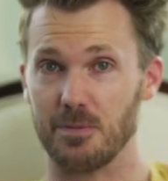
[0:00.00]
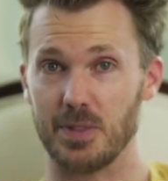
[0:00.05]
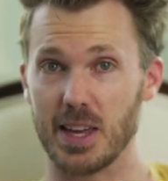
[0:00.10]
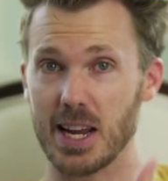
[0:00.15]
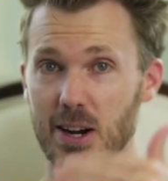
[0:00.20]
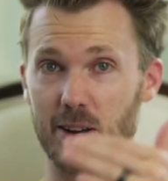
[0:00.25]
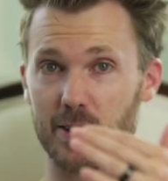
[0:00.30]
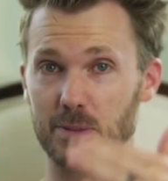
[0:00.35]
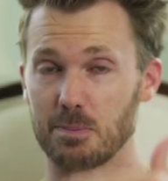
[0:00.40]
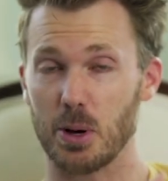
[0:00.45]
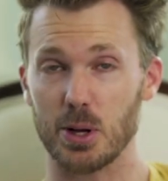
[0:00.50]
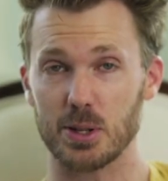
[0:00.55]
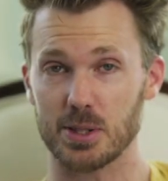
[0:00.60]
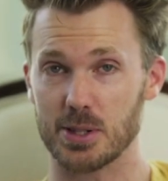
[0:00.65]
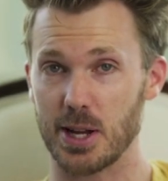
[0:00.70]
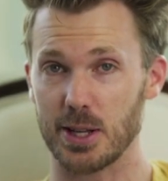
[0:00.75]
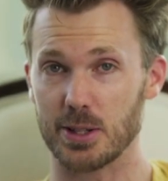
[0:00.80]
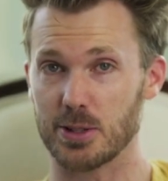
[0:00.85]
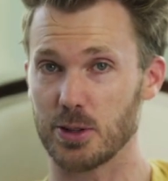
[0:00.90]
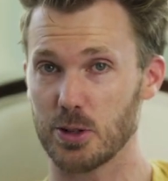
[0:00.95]
They aren't
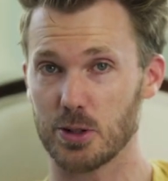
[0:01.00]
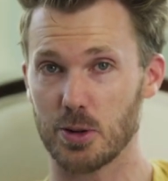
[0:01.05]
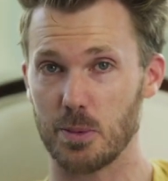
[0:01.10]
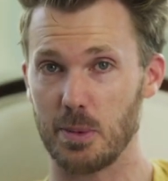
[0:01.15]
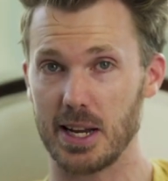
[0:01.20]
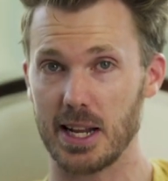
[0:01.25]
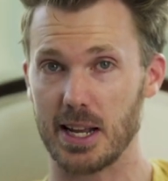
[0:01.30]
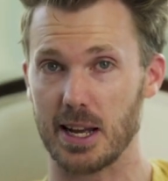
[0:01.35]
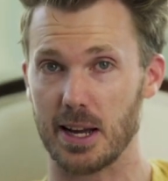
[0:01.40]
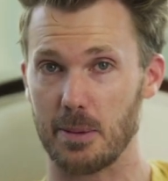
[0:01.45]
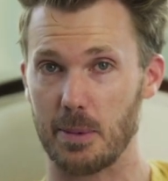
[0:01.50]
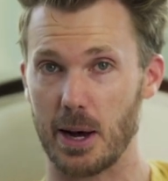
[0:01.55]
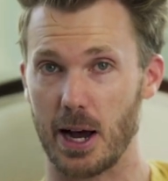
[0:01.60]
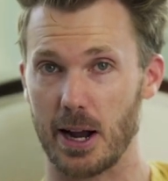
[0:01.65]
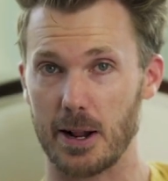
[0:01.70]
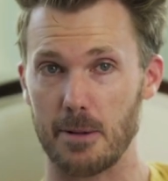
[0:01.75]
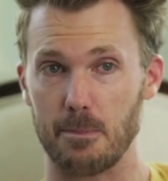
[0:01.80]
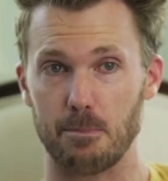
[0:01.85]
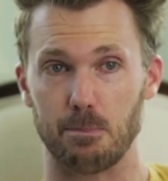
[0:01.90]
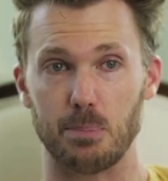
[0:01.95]
posting on social media
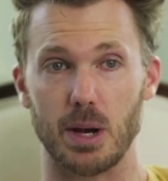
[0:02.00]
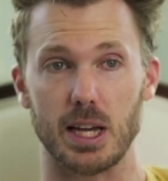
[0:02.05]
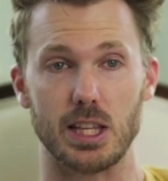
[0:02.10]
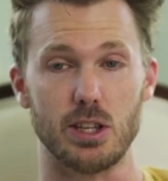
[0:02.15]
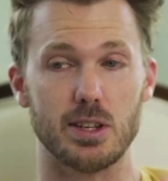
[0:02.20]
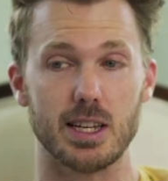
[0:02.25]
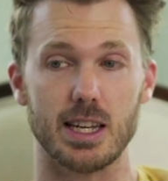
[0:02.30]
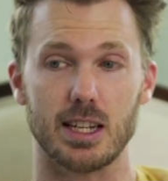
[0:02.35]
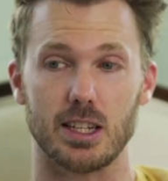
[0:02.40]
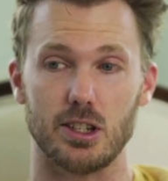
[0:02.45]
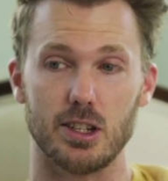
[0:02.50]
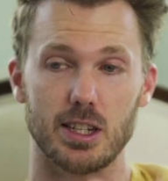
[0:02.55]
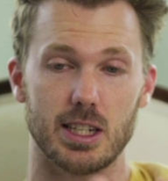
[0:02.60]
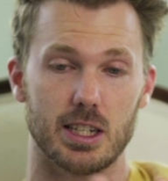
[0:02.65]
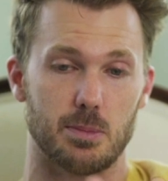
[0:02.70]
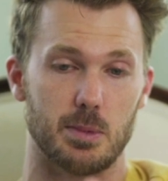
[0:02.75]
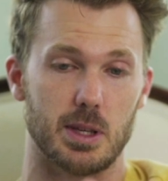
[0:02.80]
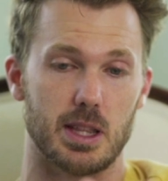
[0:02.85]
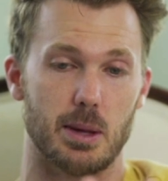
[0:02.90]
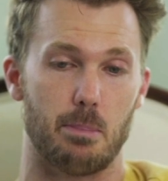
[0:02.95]
about it, but you get you get
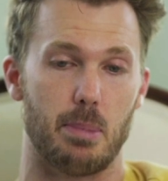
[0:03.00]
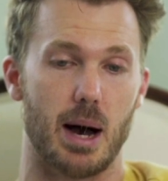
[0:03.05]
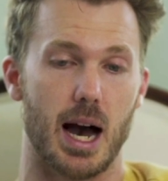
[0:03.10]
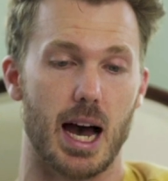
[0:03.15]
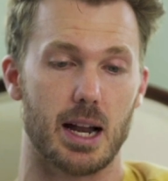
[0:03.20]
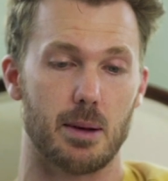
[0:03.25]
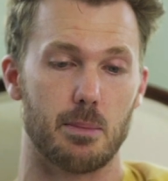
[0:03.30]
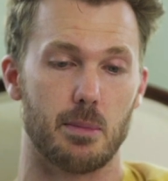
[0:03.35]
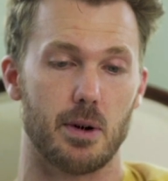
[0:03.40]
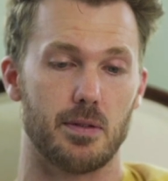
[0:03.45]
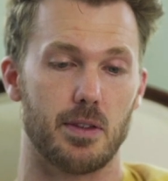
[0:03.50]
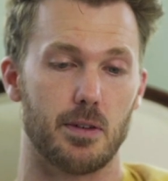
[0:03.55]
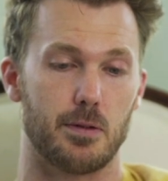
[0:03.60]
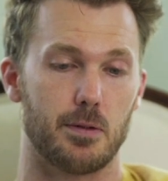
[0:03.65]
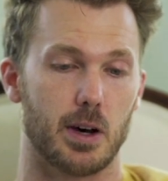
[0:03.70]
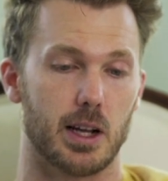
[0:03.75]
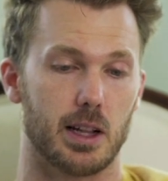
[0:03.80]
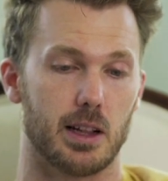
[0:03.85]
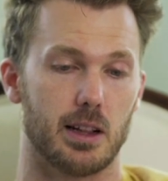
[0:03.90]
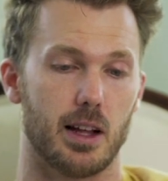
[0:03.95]
to be the bottom of the
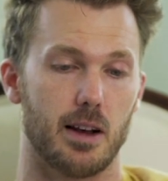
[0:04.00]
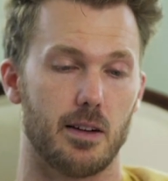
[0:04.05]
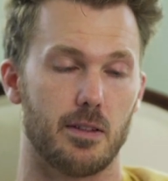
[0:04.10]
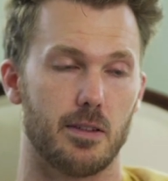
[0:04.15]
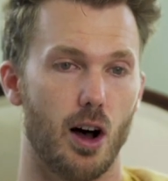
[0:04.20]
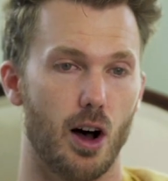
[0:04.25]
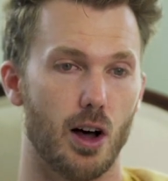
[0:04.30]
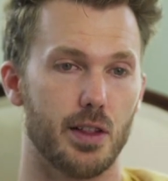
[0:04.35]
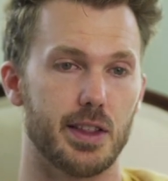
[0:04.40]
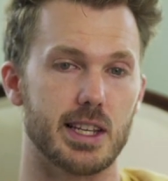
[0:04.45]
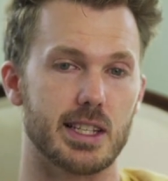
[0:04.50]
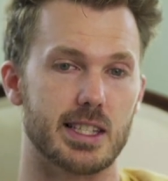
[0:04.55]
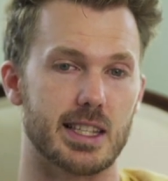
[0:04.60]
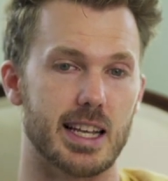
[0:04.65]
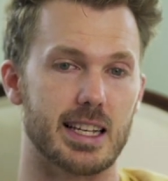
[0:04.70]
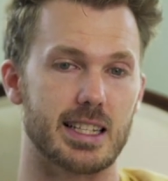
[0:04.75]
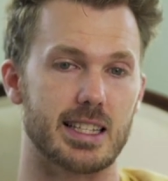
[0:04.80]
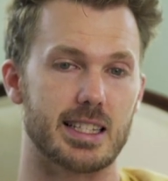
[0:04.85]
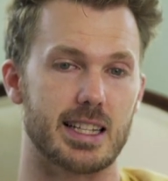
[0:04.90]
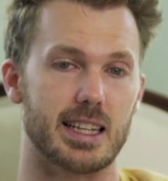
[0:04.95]
funnel of all these
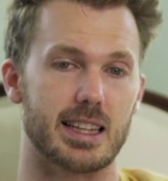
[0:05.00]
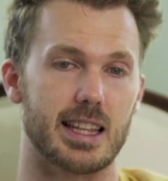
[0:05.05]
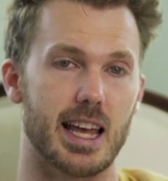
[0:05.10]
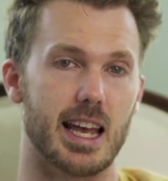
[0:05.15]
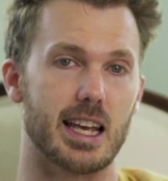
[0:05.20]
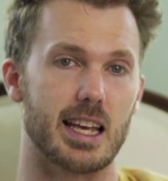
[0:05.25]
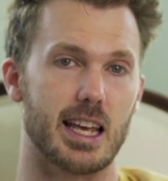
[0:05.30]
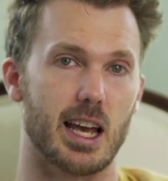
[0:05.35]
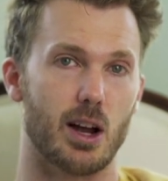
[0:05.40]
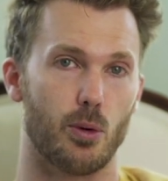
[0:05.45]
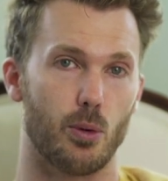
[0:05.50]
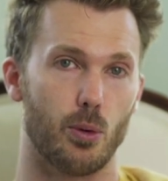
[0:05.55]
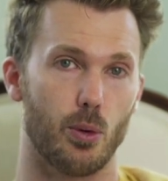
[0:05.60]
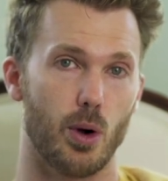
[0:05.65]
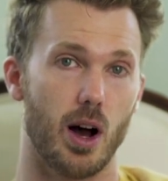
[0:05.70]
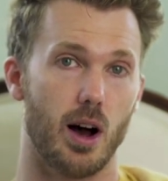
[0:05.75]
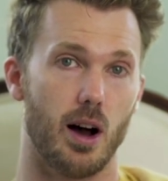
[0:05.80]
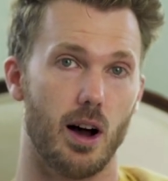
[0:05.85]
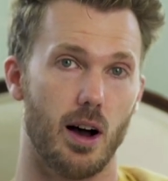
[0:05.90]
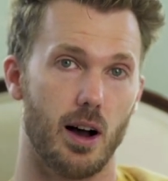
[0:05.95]
things that they get
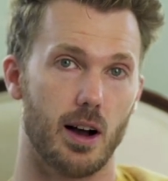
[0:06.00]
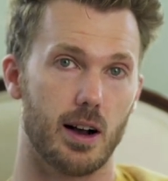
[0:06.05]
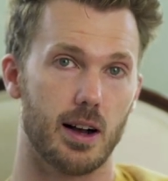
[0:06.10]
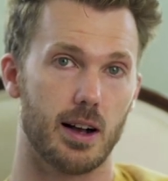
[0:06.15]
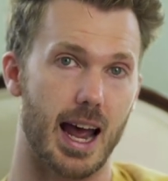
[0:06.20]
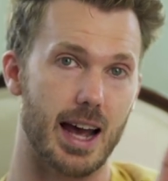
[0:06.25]
wrong.